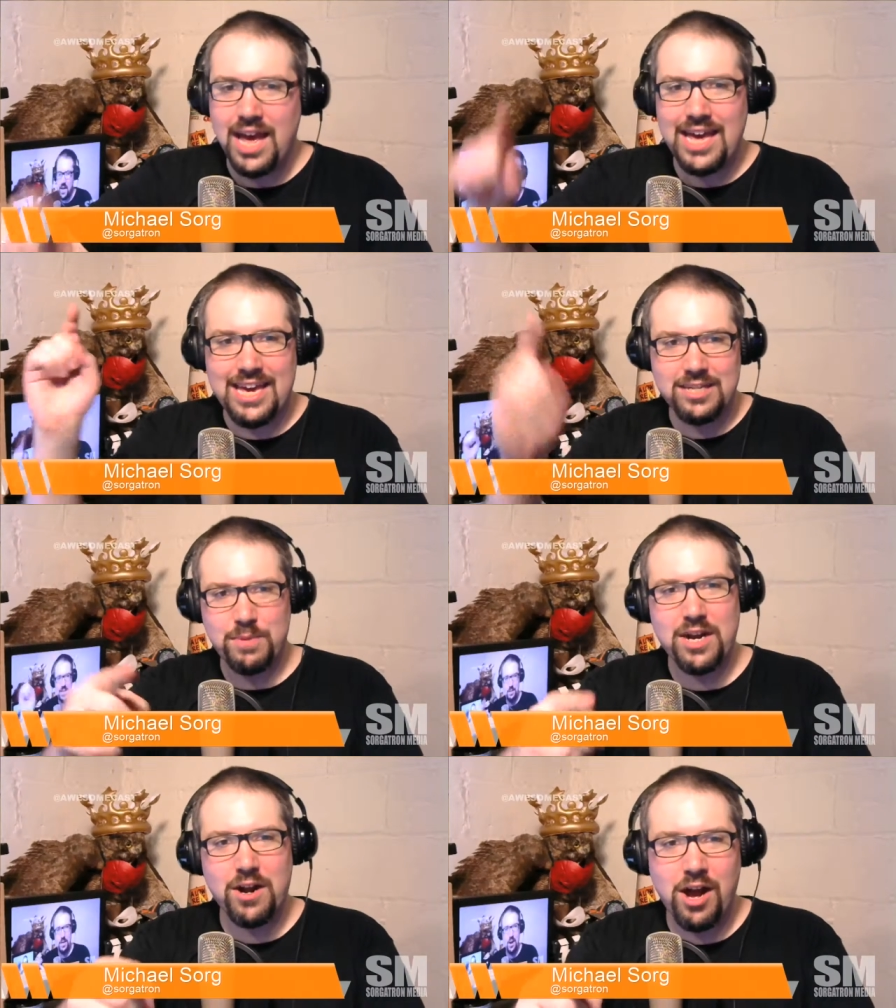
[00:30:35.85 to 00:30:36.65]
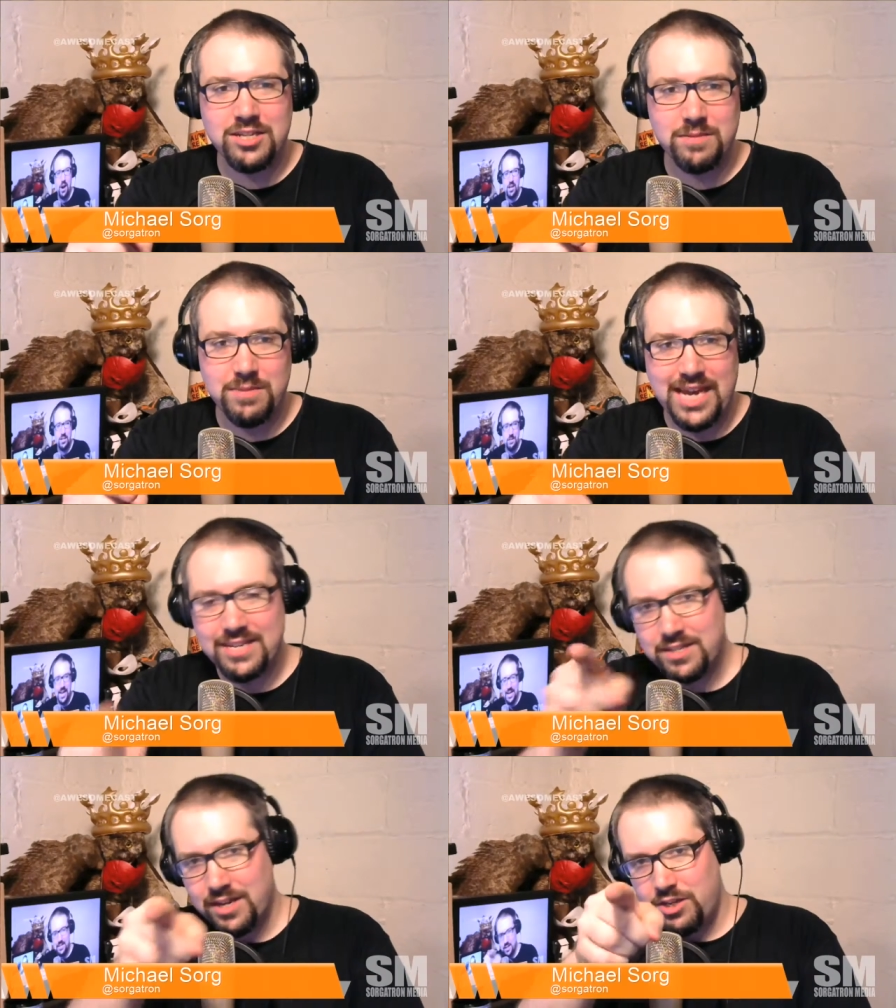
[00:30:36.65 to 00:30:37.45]
He has been our awesome
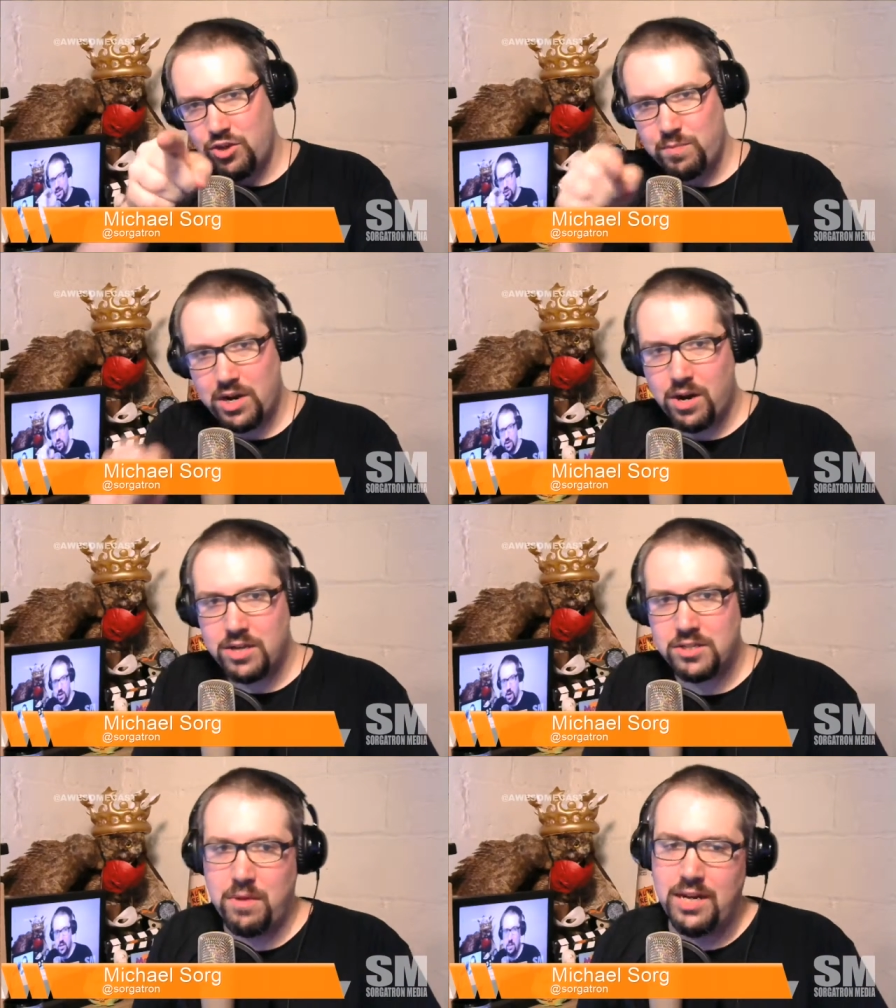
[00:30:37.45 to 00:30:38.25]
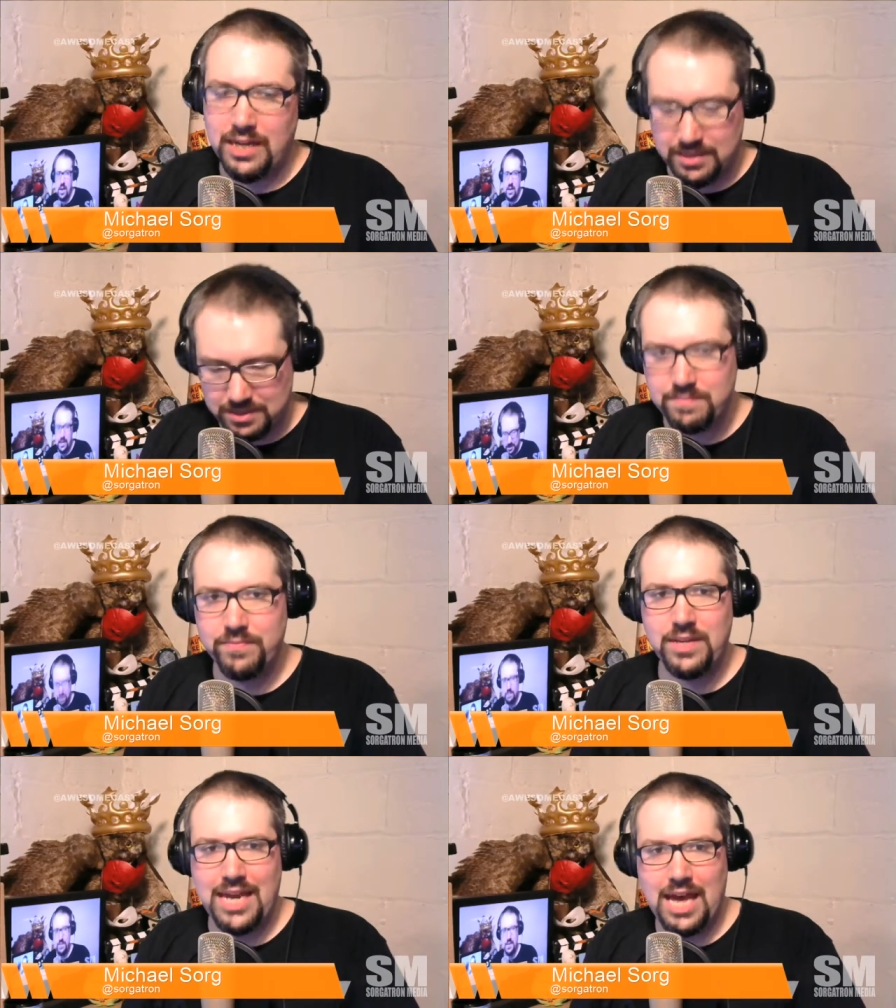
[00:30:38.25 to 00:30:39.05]
guest. You've been our awesome audience.
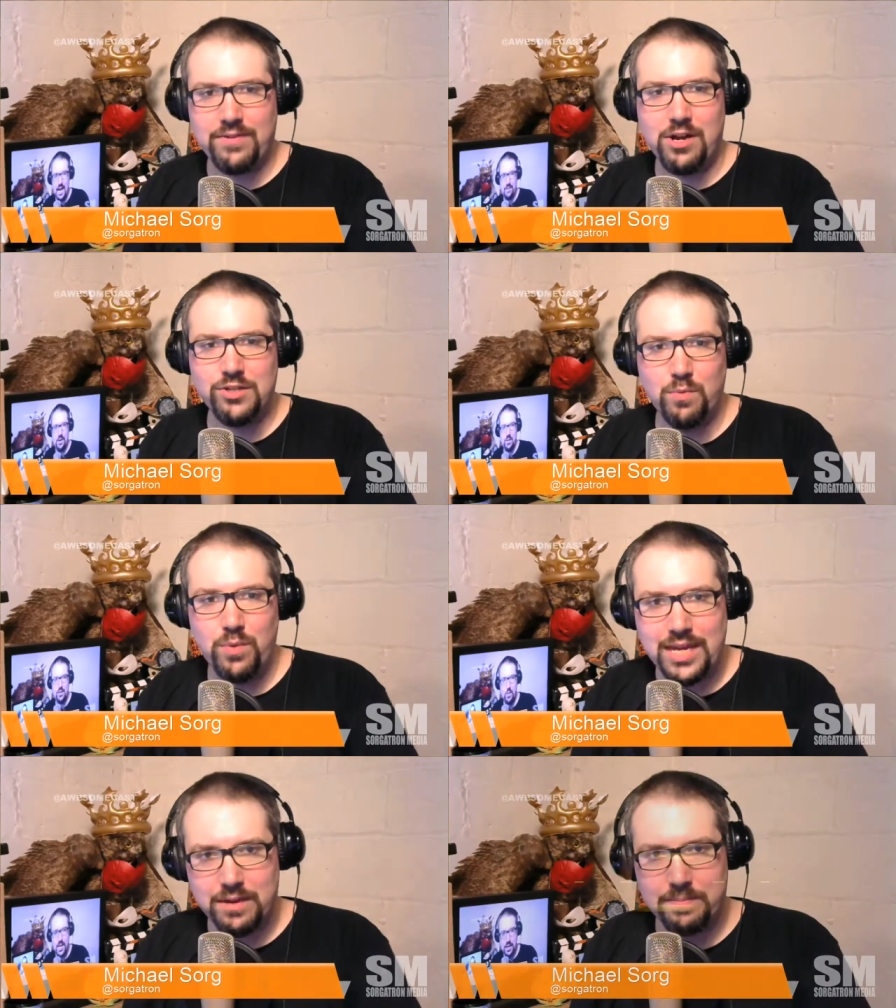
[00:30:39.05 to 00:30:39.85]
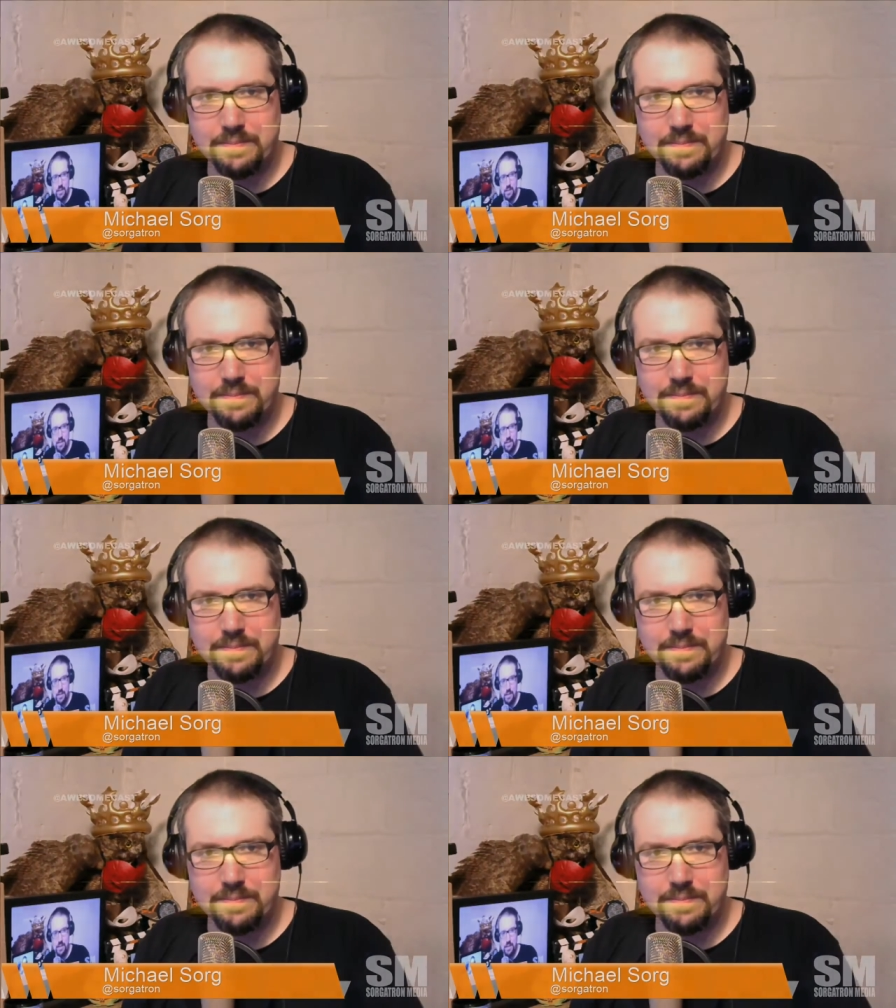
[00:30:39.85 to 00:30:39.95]
Have an awesome week.